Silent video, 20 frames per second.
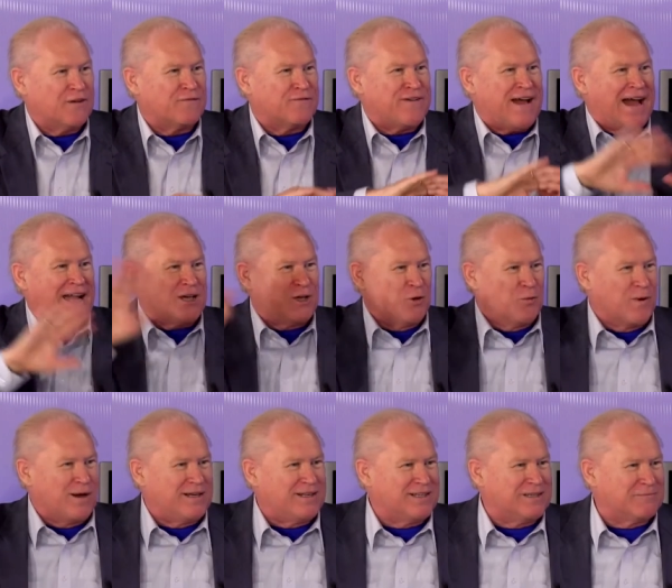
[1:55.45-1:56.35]

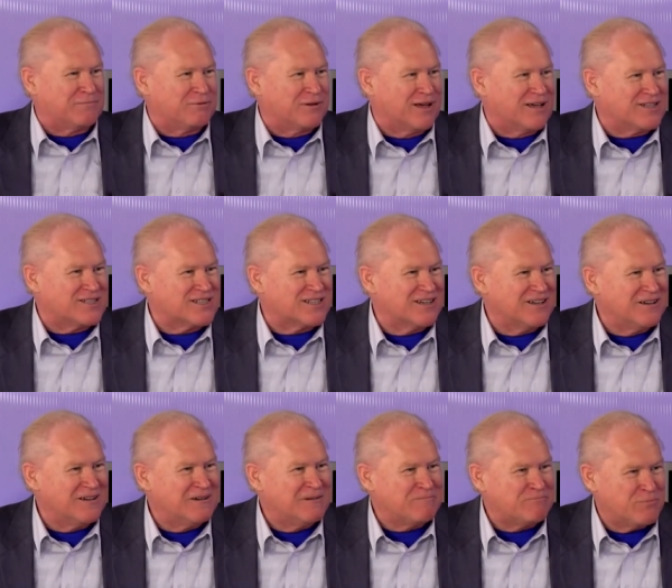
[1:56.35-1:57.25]
evacuated the place.
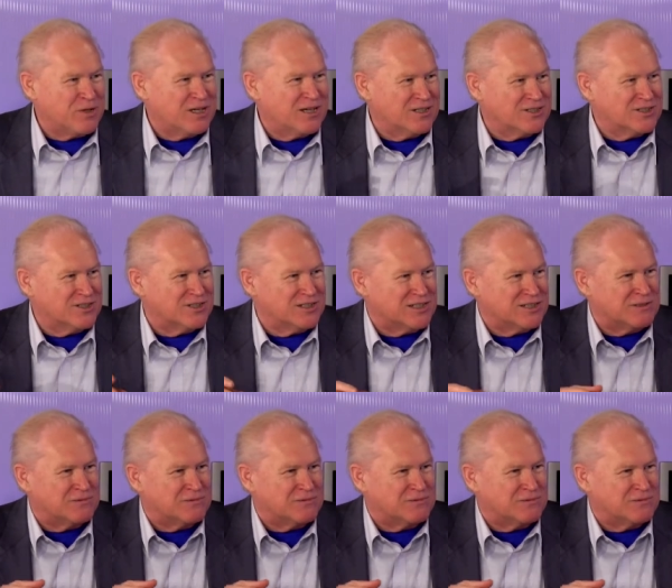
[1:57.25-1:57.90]
Wow. Because like of these